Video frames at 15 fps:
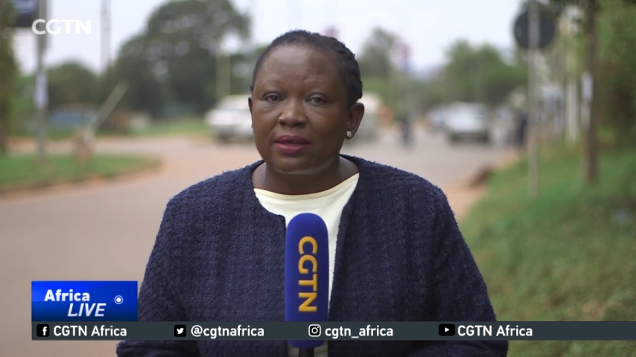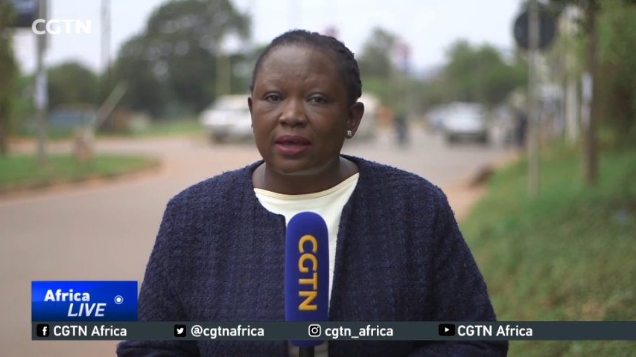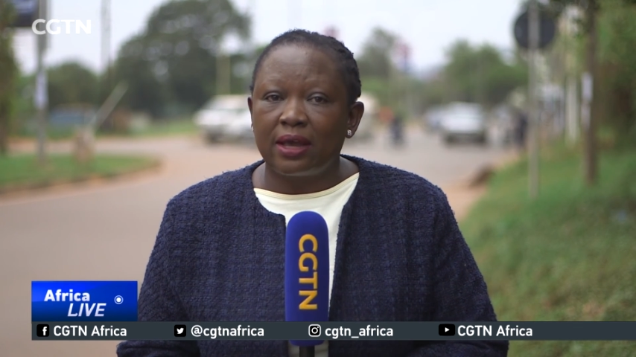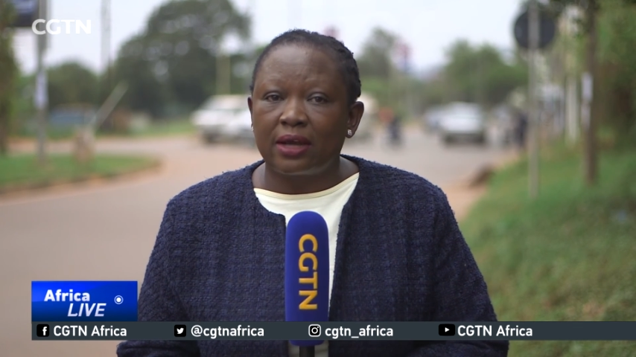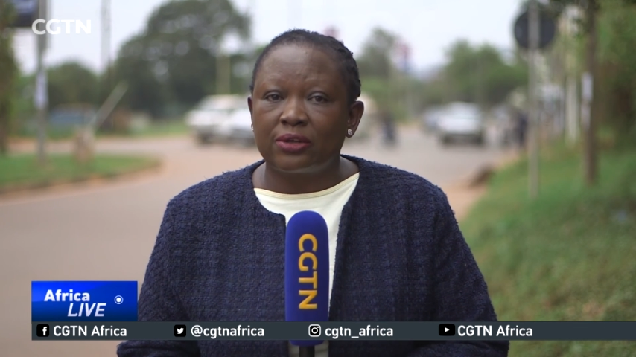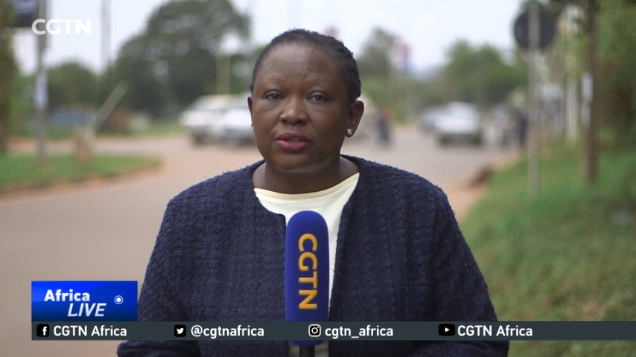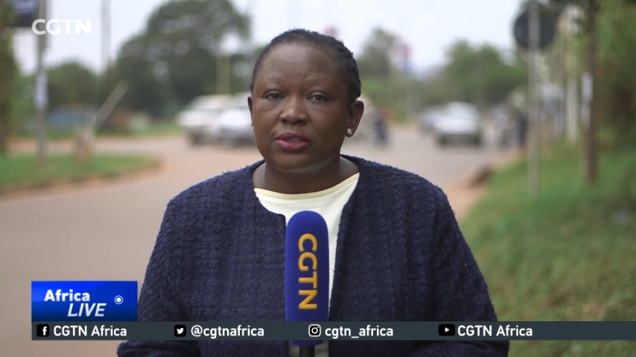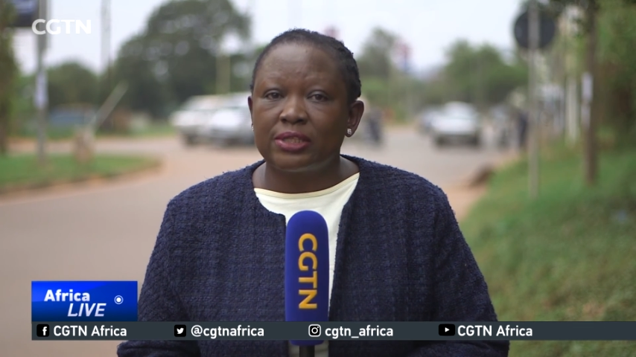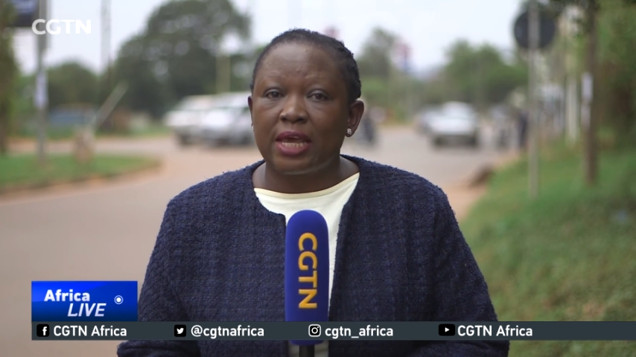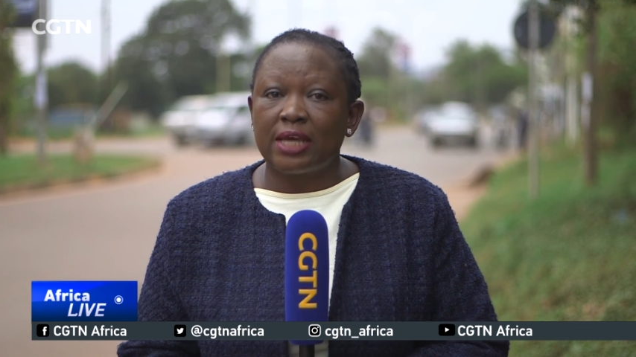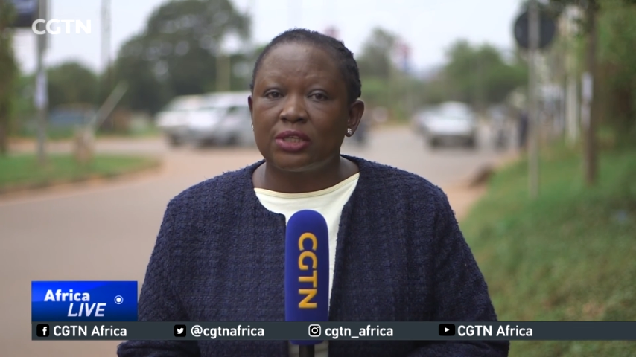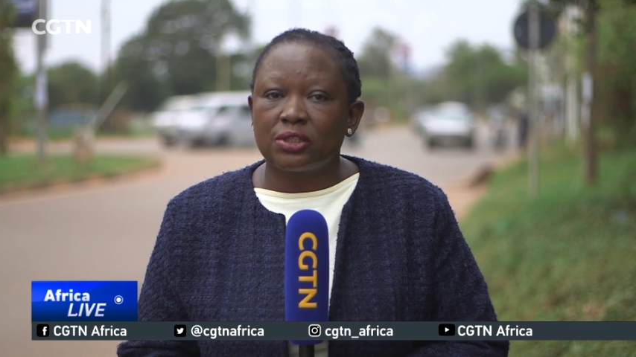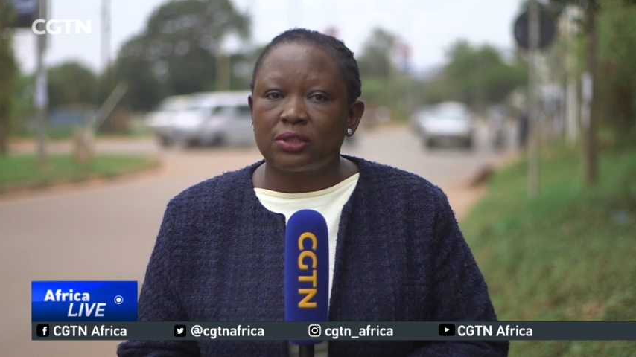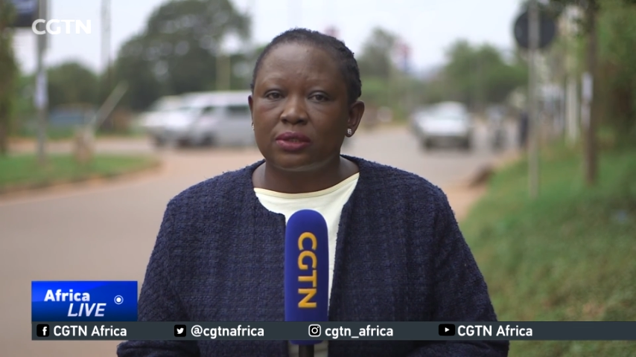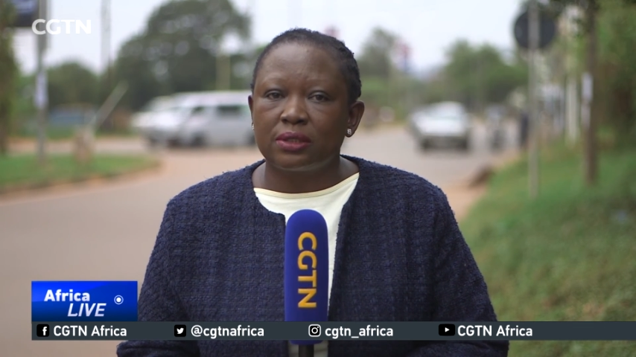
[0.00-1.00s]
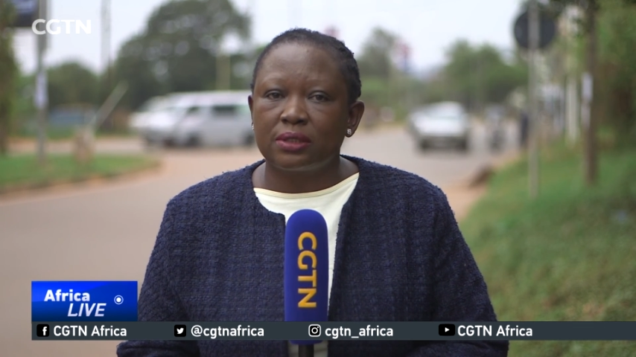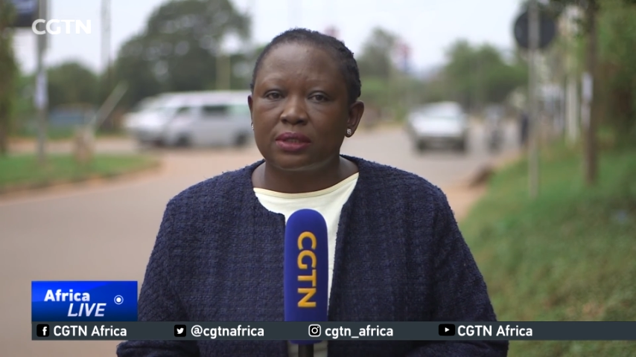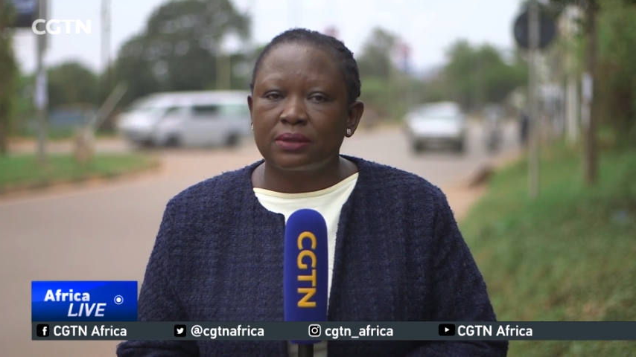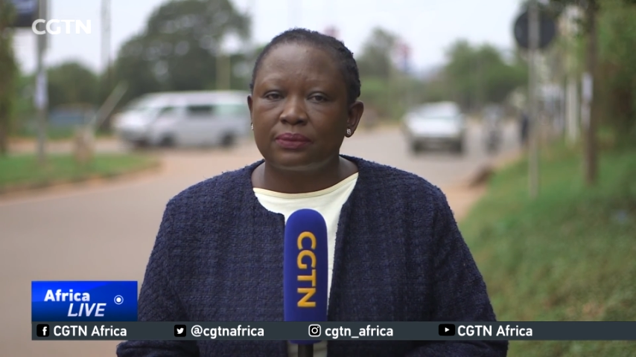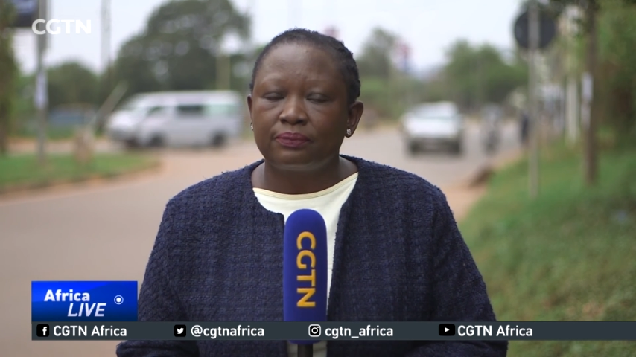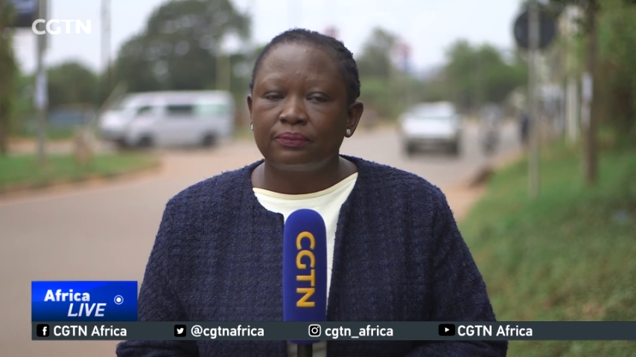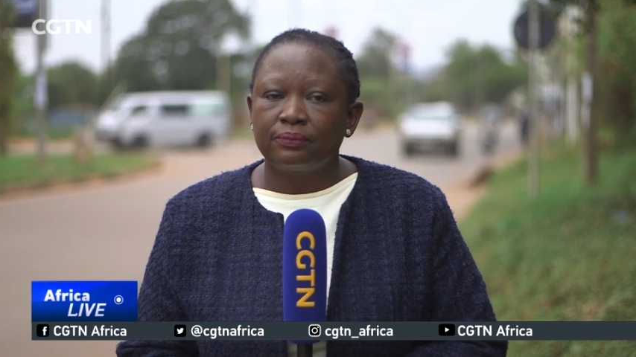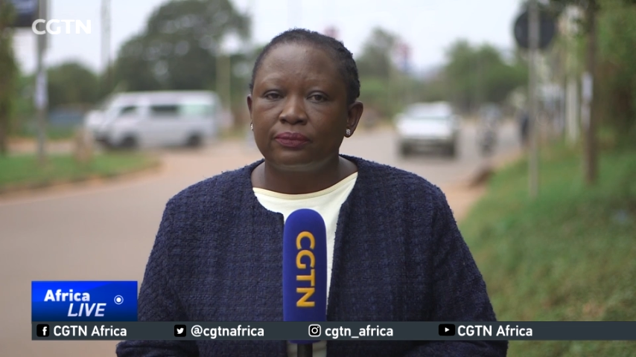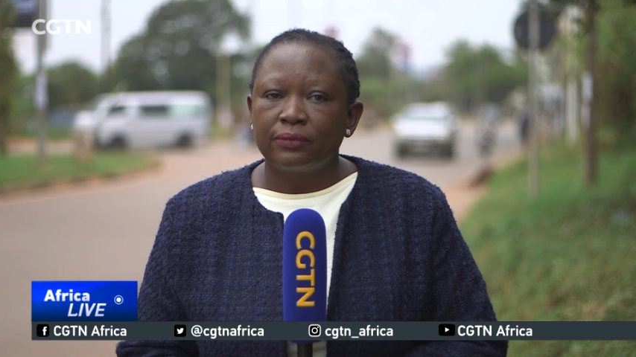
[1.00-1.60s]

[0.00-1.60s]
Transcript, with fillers: the accusations.